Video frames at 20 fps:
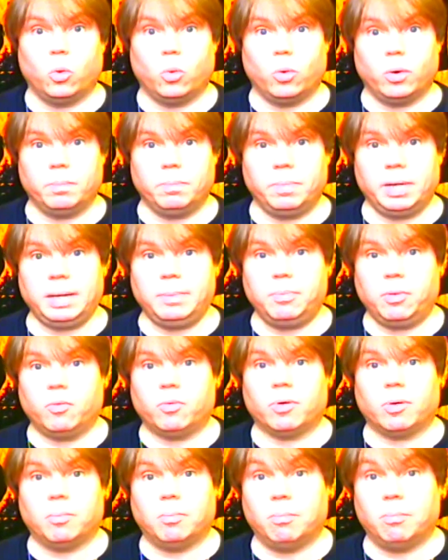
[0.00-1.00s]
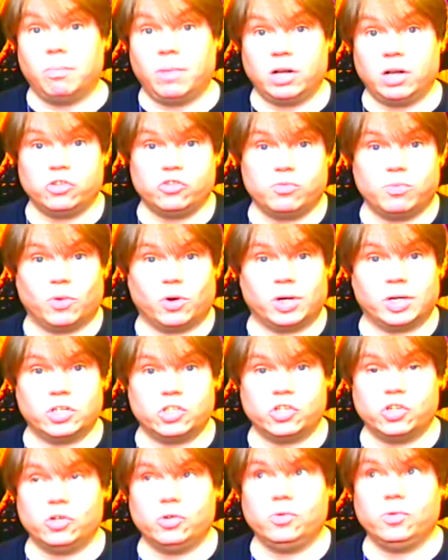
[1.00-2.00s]
when people were much more
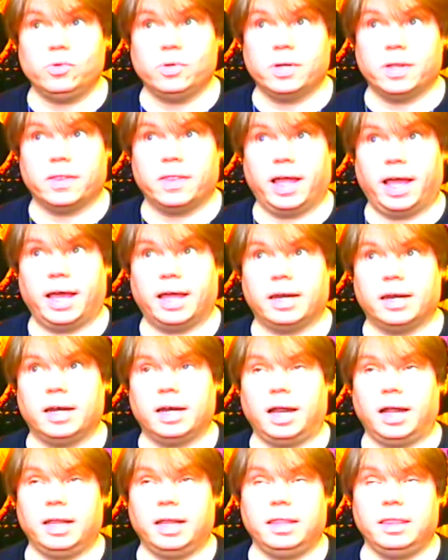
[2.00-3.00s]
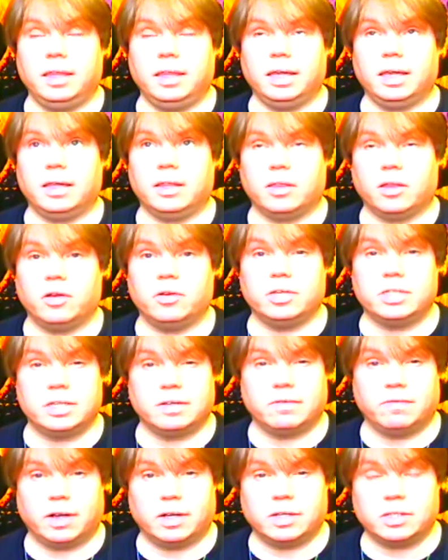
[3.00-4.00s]
attuned to that. And I think those
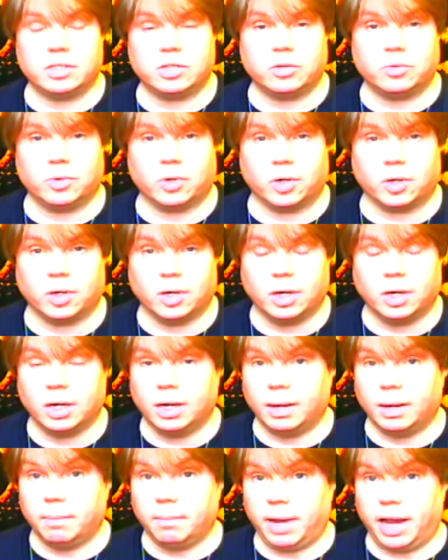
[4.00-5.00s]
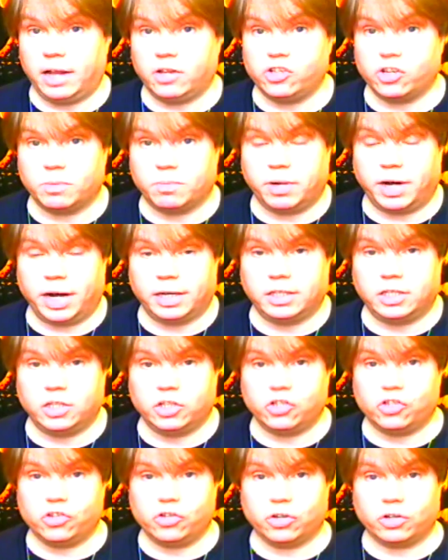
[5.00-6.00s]
of us who are magic
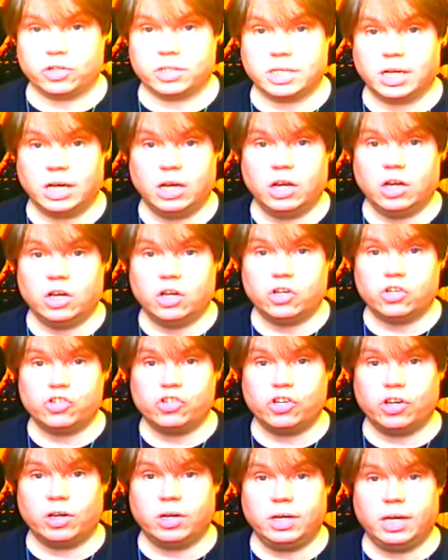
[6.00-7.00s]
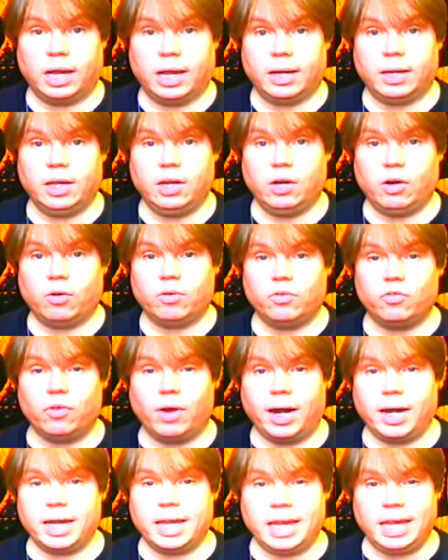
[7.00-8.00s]
practitioners should,
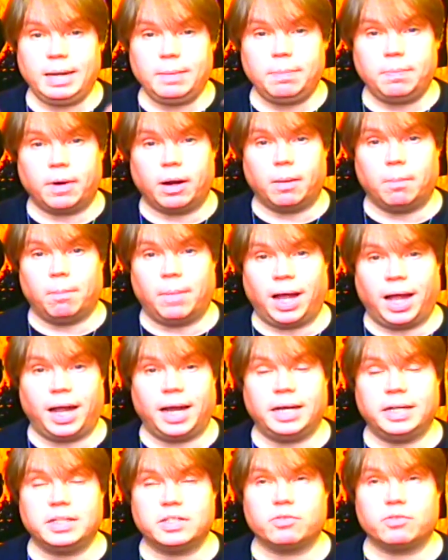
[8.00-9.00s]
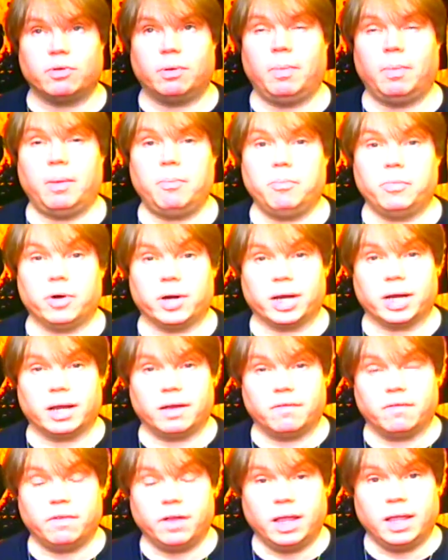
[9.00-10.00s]
try to keep our minds remembering
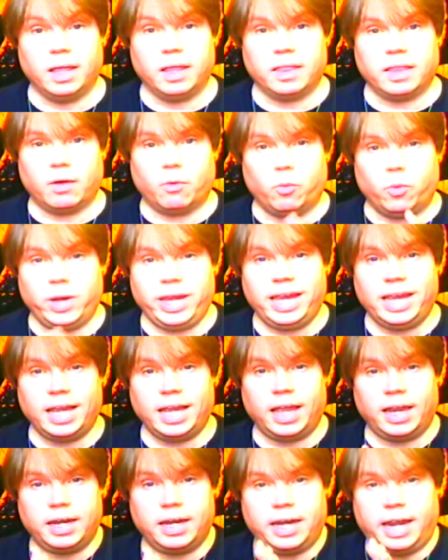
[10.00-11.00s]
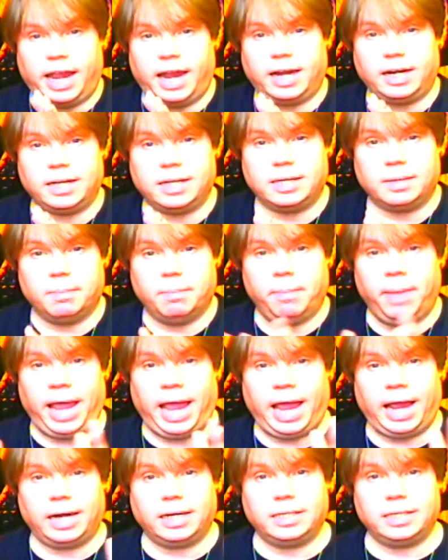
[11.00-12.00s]
of that we connect
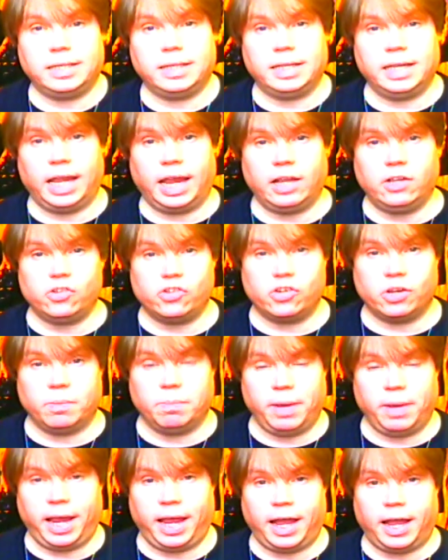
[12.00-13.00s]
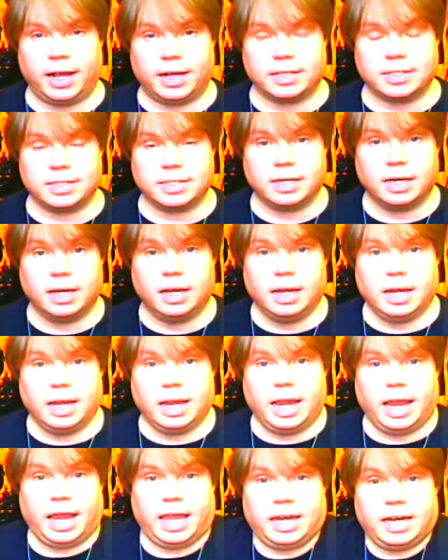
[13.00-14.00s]
back to the ancient past.
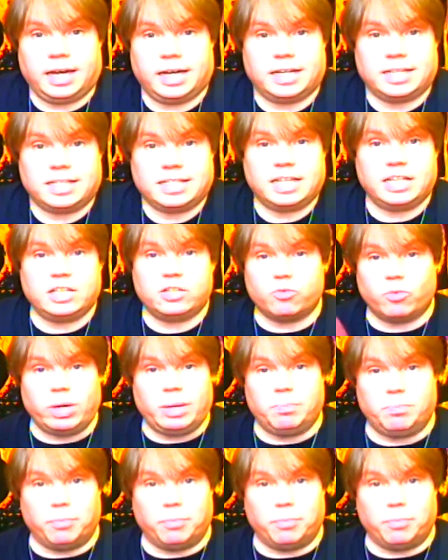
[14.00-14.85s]
And in a sense, we